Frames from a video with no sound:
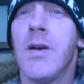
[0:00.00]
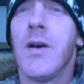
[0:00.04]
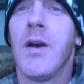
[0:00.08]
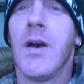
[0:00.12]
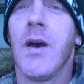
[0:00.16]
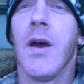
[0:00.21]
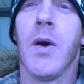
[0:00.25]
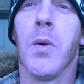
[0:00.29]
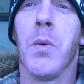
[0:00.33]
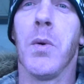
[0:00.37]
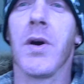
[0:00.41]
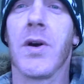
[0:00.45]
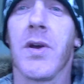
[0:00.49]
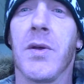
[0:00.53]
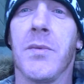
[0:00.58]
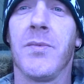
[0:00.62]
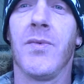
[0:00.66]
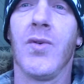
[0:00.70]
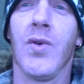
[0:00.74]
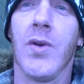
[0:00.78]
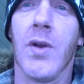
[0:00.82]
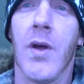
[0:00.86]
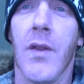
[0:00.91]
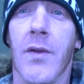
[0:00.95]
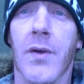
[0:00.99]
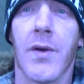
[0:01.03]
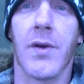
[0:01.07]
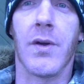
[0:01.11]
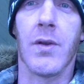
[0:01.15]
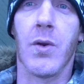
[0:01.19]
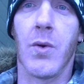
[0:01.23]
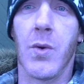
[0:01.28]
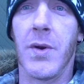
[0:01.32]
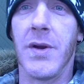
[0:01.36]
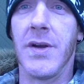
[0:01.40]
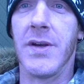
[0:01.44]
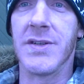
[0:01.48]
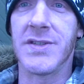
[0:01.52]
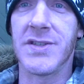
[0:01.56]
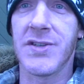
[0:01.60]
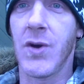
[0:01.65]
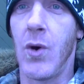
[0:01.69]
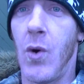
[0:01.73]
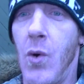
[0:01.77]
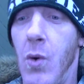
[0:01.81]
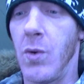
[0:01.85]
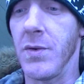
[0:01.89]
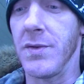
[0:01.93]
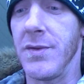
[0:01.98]
Hey, welcome to another glorious
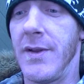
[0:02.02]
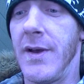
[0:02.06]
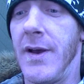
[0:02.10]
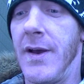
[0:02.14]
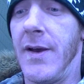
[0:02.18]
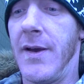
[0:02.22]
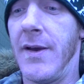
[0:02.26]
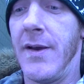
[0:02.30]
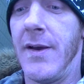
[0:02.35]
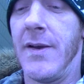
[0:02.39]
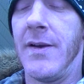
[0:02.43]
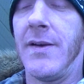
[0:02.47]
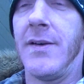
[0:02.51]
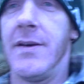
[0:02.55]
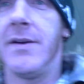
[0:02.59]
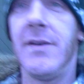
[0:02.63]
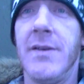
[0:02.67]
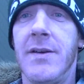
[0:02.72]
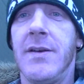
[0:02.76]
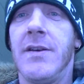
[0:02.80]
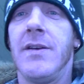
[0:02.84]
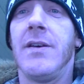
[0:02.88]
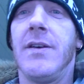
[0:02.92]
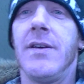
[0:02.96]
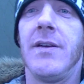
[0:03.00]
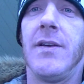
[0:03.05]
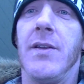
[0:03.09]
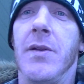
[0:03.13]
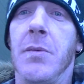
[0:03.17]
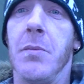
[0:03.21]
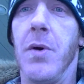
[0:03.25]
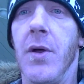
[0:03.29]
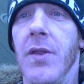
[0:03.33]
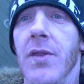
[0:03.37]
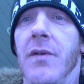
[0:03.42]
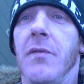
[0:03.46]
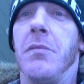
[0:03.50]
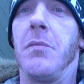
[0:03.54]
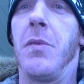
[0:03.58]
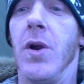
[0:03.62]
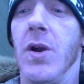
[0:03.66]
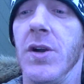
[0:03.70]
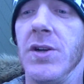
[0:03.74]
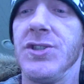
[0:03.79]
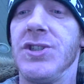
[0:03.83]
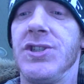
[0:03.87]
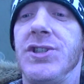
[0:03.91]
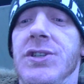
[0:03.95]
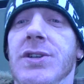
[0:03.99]
cold day in the month of
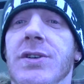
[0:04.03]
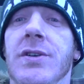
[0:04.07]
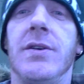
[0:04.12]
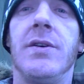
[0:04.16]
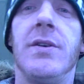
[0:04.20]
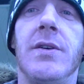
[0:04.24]
March,